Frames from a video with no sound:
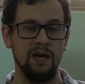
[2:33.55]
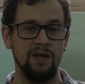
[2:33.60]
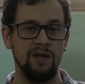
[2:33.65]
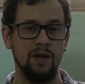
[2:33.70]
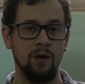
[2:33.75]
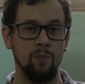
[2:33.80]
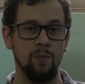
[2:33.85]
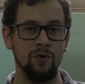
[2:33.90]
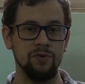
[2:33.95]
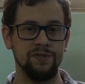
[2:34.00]

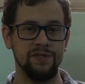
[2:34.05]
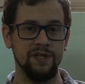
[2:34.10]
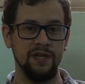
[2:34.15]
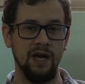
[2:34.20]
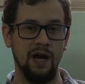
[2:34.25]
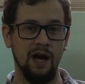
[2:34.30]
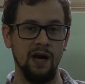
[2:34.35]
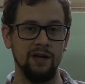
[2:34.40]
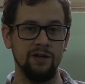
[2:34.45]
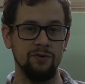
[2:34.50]
Now mostly
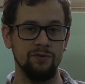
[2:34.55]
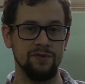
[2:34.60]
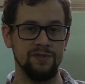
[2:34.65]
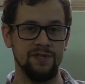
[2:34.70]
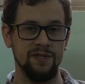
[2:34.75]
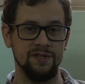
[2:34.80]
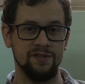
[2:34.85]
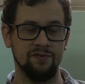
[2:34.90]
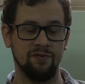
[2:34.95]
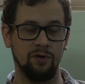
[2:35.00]
I use
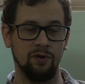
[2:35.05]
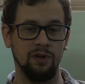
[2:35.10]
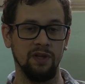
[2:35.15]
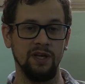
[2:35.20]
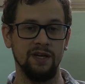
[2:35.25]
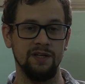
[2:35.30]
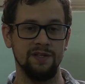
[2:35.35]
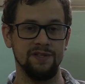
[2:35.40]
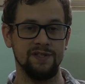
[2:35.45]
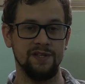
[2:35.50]
this for
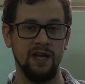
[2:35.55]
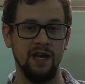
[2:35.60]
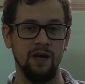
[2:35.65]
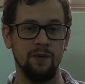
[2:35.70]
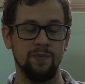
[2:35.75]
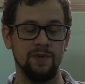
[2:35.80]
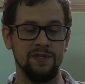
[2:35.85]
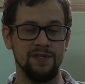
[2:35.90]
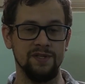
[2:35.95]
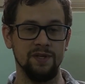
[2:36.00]

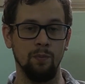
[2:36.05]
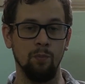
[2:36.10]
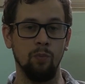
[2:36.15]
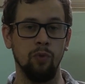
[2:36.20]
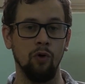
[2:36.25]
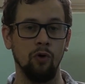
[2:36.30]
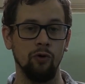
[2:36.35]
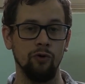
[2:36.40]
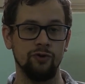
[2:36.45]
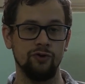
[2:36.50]
landscape and some
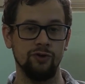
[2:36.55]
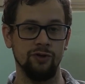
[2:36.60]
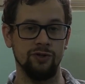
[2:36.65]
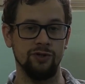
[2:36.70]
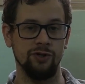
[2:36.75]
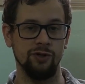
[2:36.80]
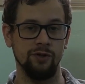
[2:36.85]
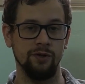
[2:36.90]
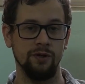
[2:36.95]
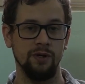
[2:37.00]

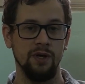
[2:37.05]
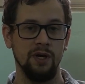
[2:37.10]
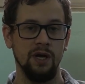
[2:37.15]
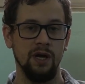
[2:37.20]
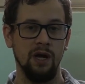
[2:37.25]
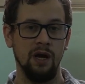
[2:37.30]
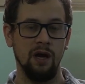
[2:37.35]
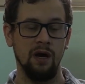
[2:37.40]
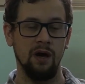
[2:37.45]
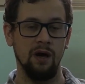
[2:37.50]
portraiture,
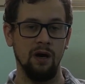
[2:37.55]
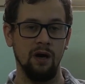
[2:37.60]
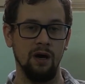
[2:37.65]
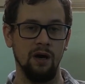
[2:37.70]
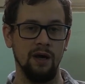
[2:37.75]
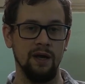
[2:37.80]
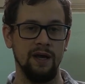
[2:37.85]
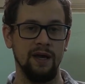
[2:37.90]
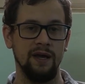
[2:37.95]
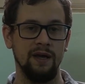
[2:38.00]

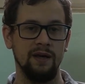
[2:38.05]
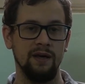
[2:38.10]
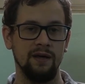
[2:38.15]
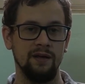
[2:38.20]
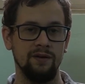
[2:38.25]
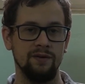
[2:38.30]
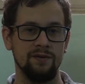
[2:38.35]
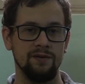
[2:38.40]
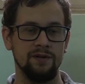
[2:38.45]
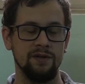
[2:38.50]

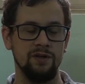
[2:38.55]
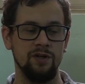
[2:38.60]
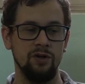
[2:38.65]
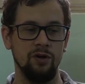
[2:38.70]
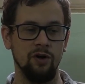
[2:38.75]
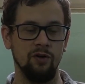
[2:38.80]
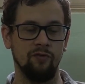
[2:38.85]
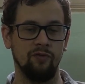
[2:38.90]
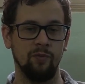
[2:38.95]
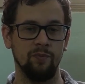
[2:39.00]
and
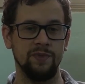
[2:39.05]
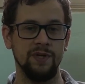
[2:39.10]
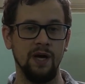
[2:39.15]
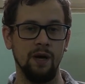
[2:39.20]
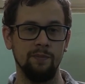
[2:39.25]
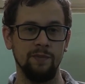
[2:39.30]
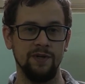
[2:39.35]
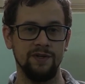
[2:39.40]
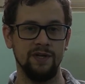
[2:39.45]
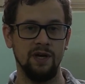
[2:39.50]
from
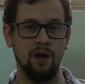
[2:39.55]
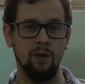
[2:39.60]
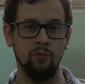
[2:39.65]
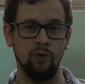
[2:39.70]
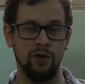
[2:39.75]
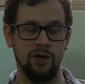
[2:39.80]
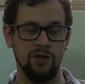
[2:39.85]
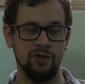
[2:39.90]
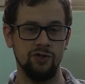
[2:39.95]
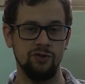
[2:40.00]
time to time
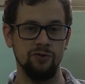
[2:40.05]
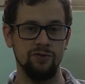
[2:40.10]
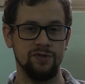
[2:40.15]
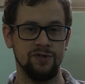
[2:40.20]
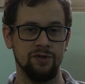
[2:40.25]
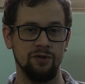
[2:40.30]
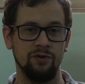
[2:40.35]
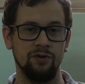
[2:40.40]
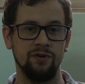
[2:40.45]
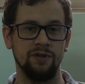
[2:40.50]
when I shoot
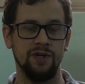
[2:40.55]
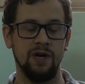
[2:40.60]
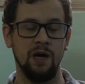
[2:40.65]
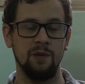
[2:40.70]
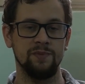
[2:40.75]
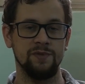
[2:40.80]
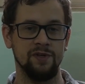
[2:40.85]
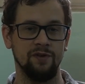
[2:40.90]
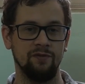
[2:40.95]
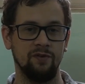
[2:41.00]
certain
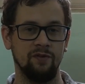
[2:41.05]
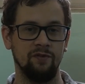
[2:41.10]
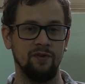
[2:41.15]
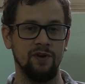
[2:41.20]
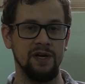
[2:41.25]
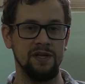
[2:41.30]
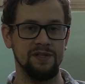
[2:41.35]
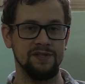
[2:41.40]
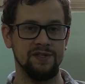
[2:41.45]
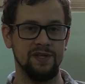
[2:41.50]
types of
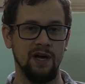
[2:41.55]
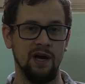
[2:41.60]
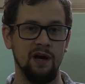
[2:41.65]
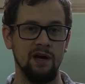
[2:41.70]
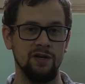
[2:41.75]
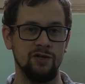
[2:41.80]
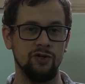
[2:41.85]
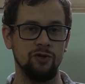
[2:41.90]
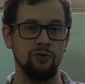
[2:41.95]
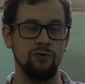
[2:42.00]
events,
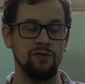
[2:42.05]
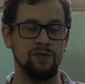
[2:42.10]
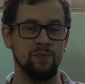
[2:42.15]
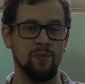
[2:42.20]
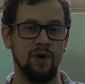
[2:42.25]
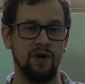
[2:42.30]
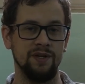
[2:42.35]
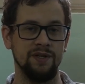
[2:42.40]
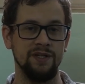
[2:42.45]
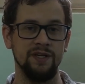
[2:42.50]
I choose
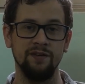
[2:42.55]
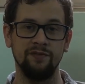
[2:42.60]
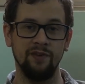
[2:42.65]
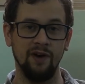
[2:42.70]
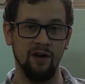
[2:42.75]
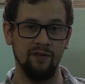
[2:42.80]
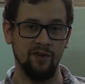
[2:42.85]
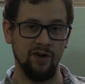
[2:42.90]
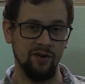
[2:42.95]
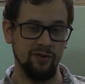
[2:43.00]
my
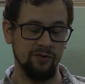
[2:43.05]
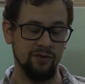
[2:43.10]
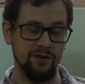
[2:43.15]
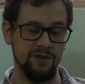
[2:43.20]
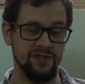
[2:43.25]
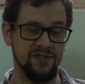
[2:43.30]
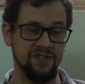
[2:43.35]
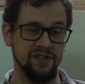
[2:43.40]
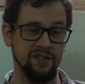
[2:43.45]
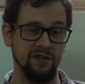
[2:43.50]

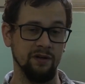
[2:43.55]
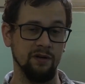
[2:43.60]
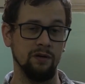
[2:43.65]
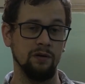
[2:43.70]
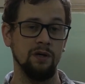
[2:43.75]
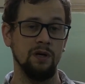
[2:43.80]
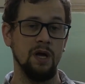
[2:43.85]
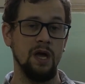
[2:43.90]
D500 still,